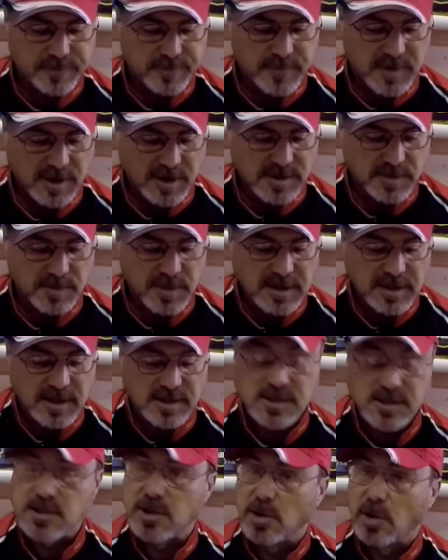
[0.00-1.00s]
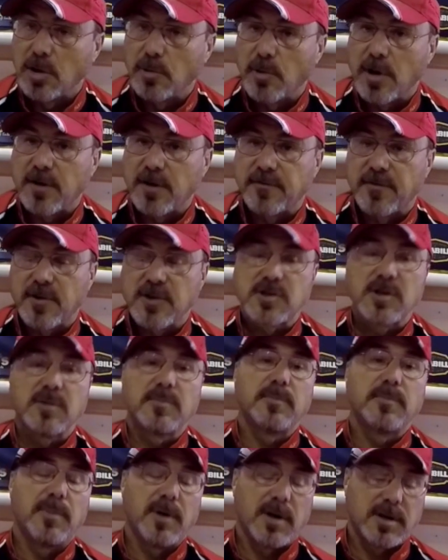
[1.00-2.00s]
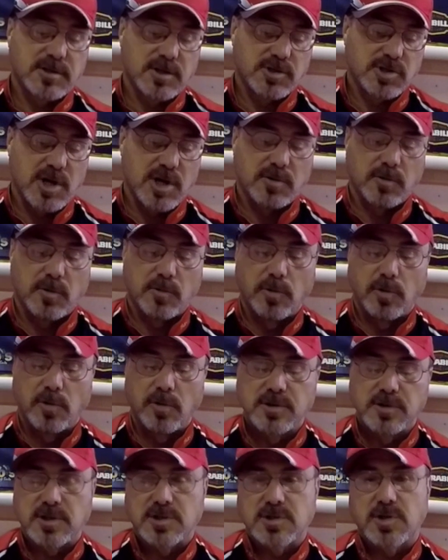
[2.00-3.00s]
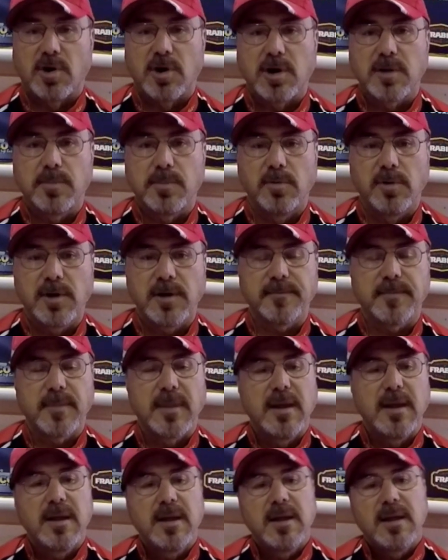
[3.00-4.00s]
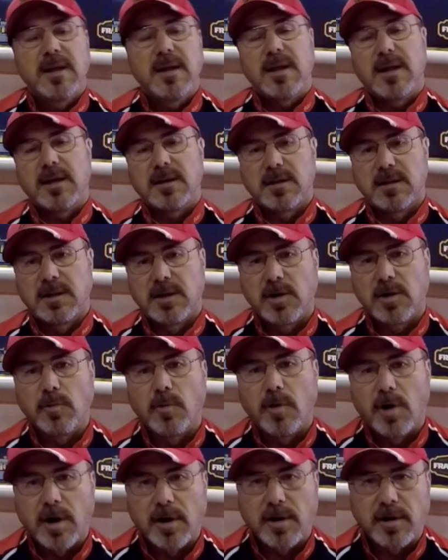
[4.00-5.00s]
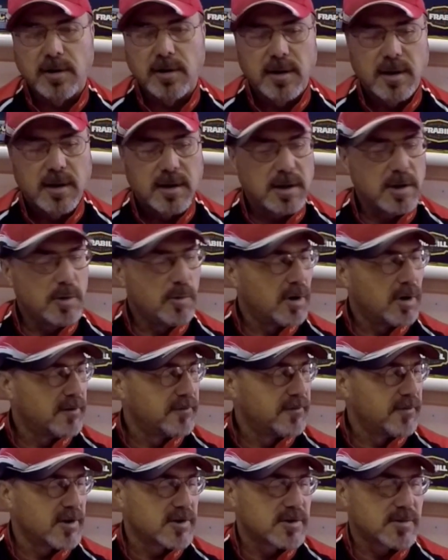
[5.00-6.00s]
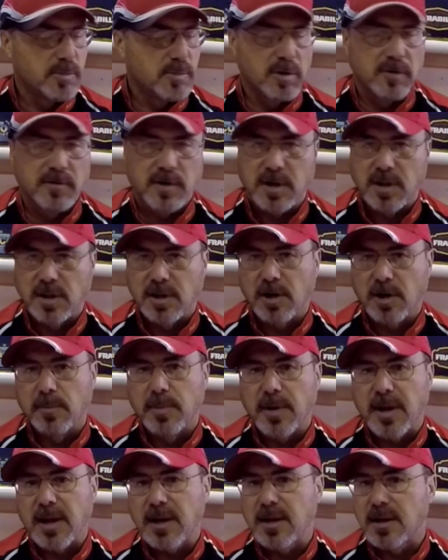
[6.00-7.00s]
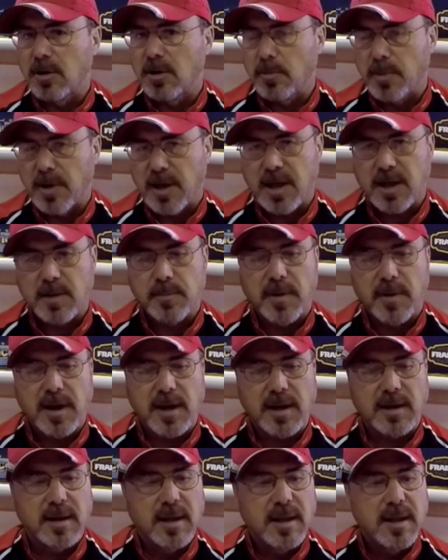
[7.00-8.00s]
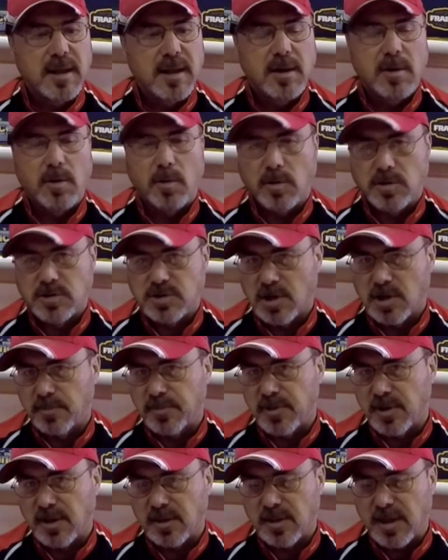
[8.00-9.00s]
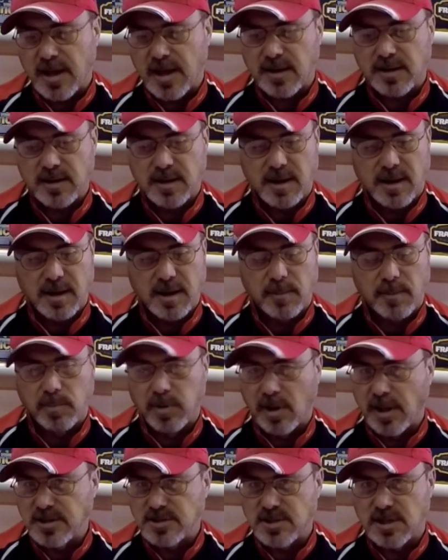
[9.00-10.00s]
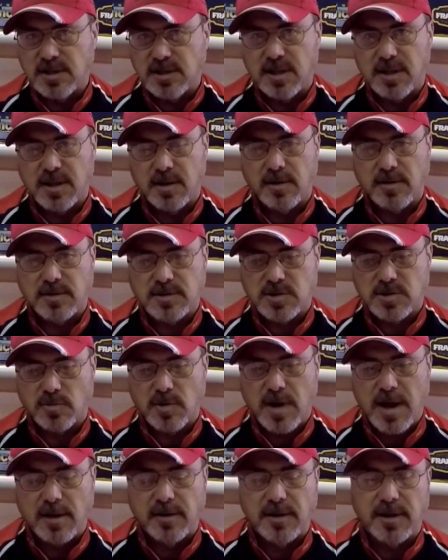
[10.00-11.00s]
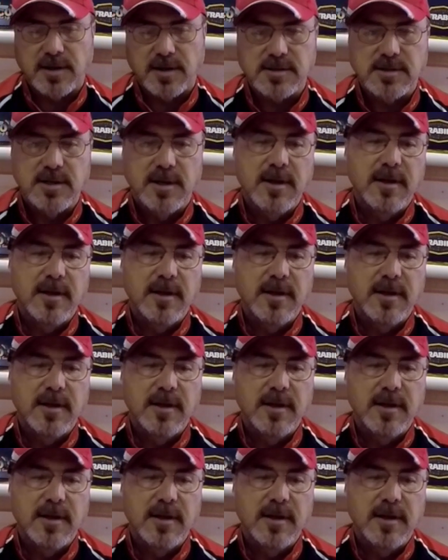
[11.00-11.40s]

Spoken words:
Doesn't mean this is the only way to fish it, but as a general rule, as a starting point, in clear water, you want to fish more of a clear bait, an opaque bait, or something that blends into the surroundings.